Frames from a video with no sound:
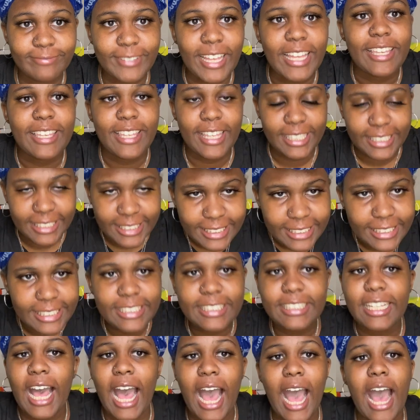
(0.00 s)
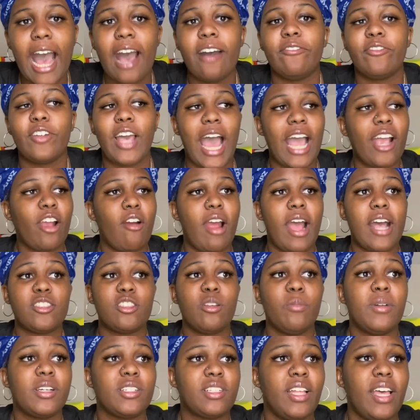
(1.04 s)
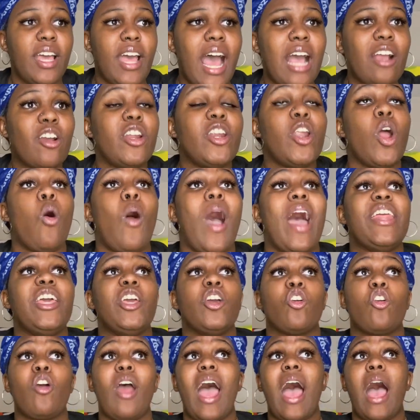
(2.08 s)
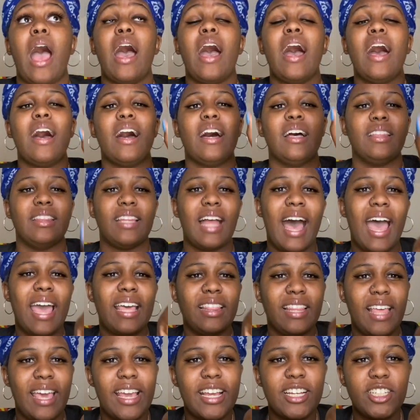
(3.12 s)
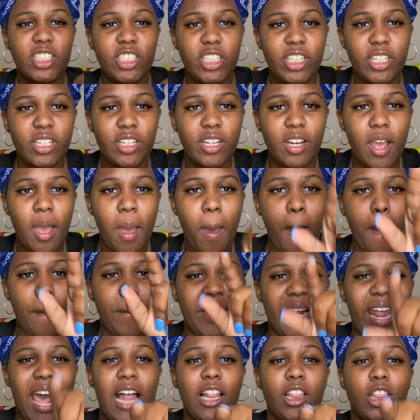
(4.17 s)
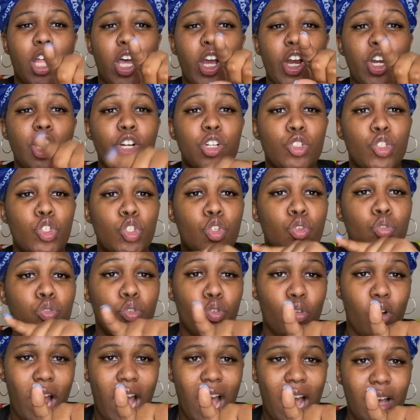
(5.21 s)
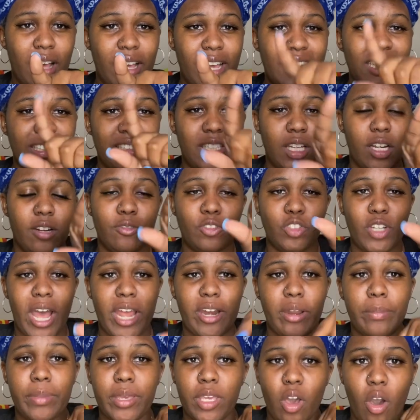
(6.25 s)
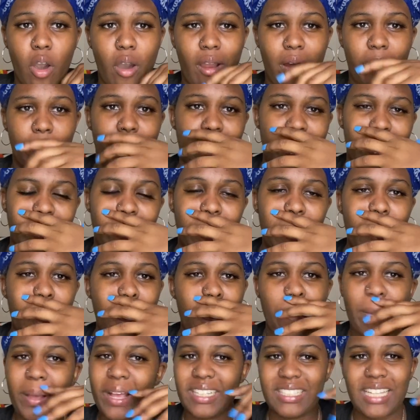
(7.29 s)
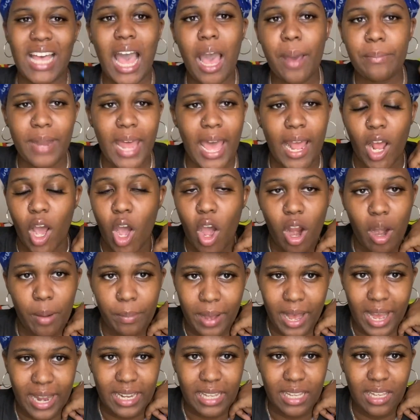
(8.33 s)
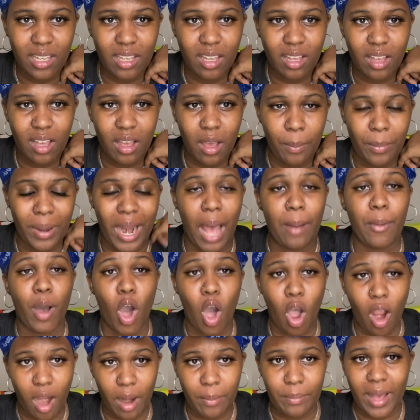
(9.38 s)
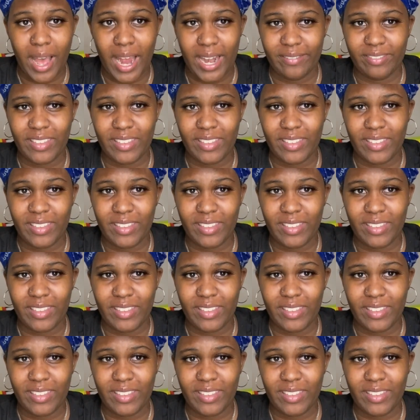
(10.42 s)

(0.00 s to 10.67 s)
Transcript: Yes. I cried so much. I didn't cry a lot last year, but I learned to cry instead of trying to be a hard body. Because I'm not a hard body, but I'm a hard body, if